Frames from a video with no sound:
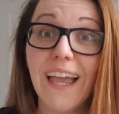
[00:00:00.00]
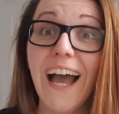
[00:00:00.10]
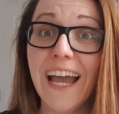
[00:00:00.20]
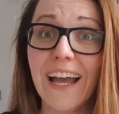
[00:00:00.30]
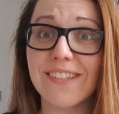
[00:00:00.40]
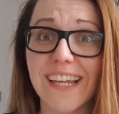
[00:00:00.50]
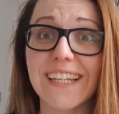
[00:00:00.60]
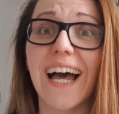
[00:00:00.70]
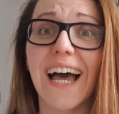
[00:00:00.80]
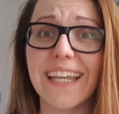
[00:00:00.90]
I have
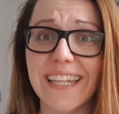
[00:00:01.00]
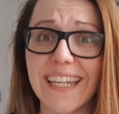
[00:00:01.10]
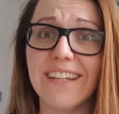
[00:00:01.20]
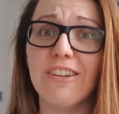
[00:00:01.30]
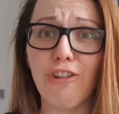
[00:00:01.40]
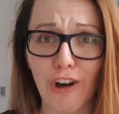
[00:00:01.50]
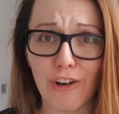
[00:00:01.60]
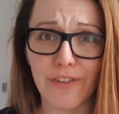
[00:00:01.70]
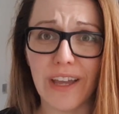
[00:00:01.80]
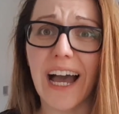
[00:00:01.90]
said I need
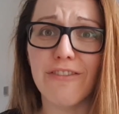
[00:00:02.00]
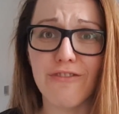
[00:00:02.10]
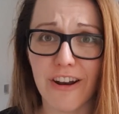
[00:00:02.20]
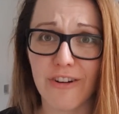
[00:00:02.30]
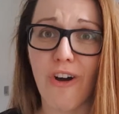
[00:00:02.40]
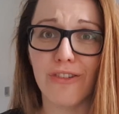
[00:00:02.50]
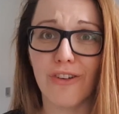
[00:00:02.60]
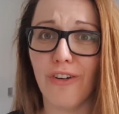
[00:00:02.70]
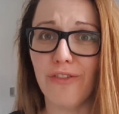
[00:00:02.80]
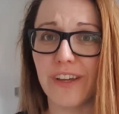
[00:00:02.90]
coffee. I run on
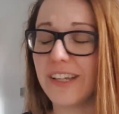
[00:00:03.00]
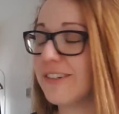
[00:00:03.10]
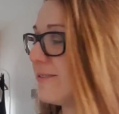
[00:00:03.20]
coffee.